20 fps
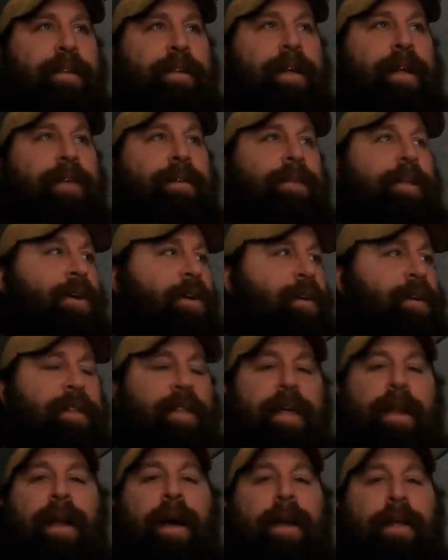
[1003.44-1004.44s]
and learning
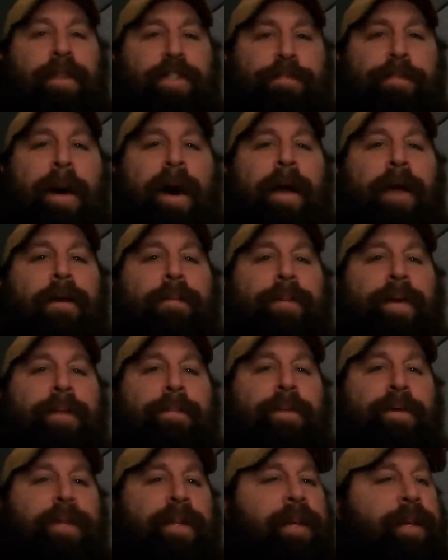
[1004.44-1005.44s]
that I inspired
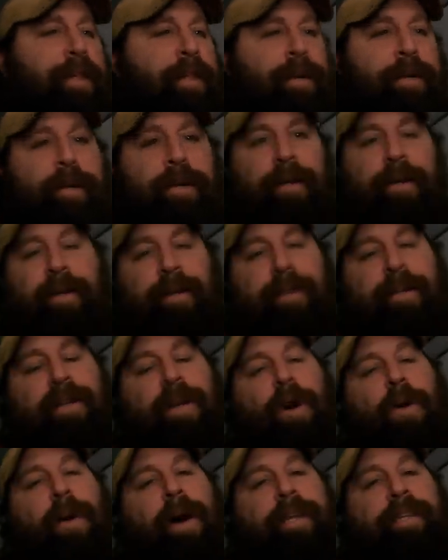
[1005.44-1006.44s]
people to either
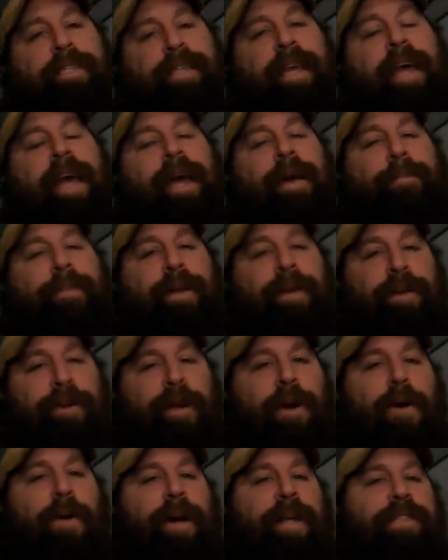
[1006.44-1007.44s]
go ice camping or
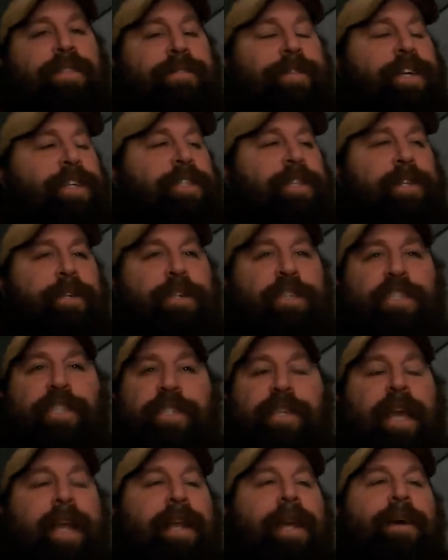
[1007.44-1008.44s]
go ice fishing or
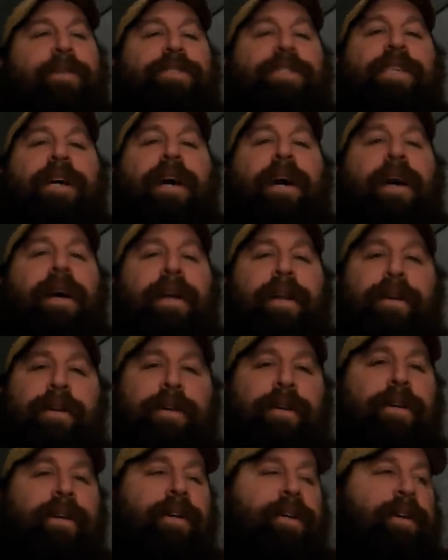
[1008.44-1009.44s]
just getting outside
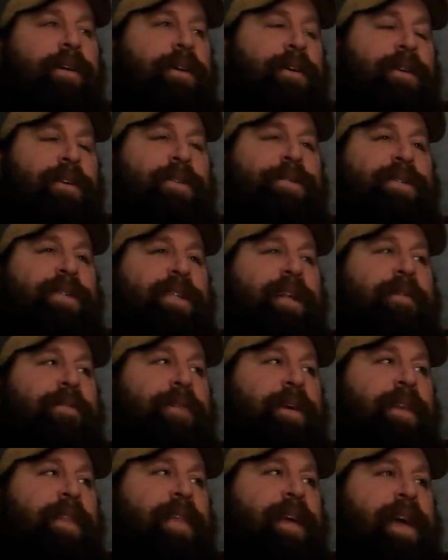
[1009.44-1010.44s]
or or do
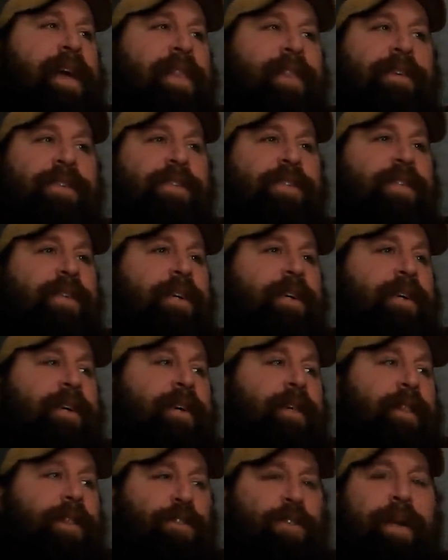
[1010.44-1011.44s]
stuff like that. There's
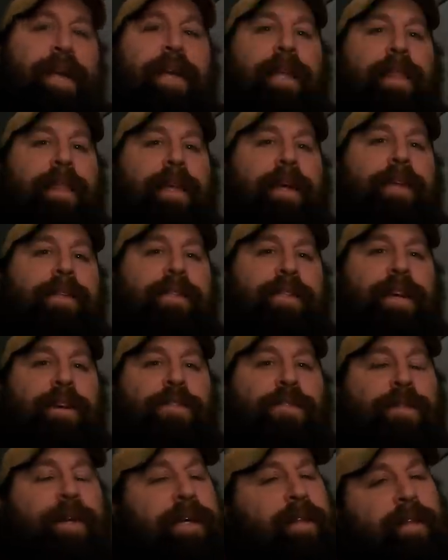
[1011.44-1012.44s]
three things that
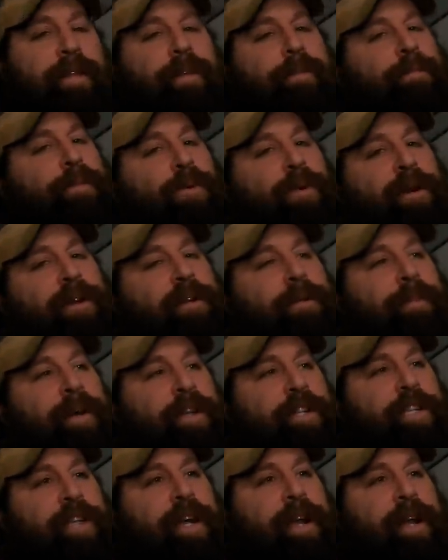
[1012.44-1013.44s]
are really important to
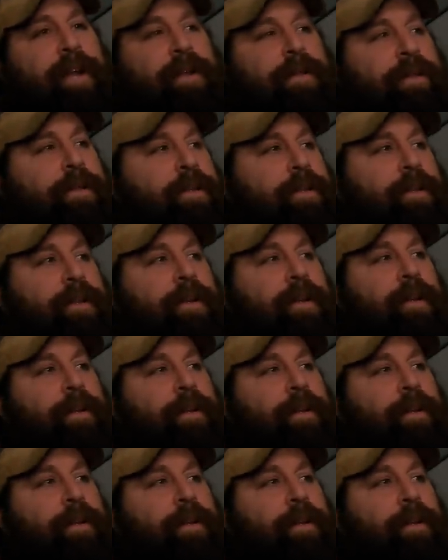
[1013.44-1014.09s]
my channel, and